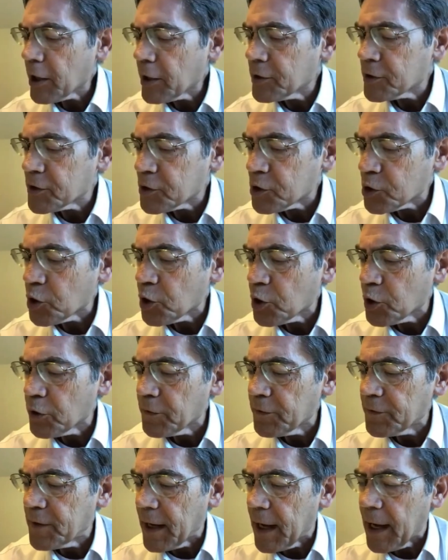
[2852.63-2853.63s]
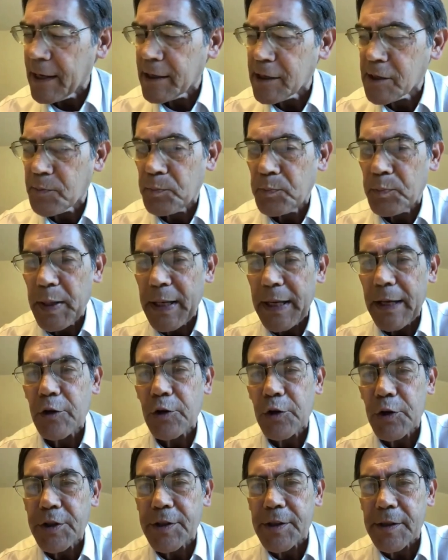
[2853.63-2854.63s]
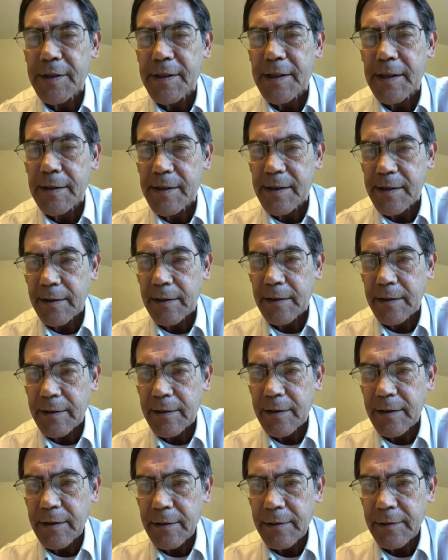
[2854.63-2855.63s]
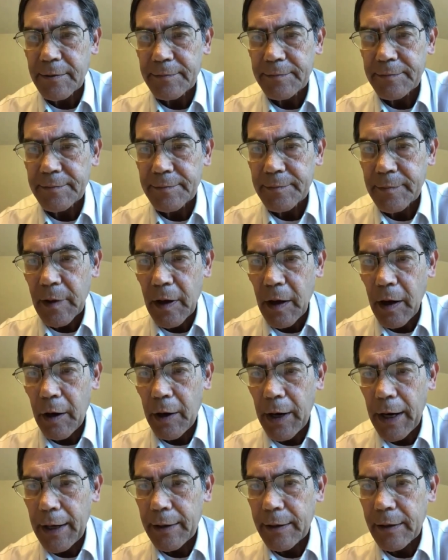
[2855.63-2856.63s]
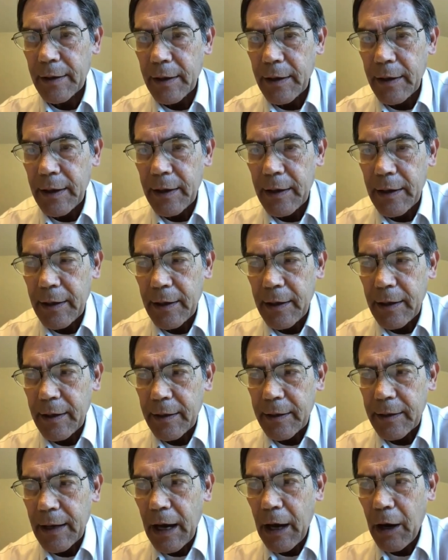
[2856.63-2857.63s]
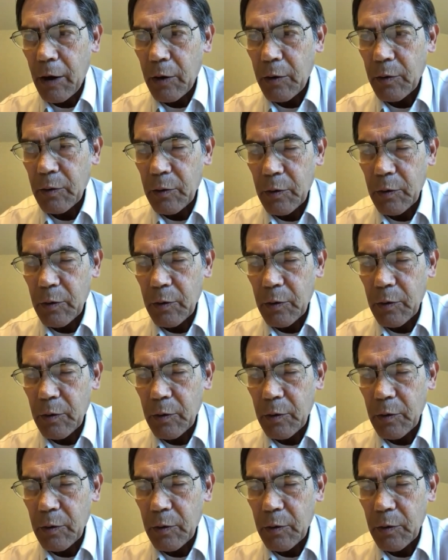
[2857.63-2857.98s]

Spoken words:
served as Peter's assistant, all right? Now,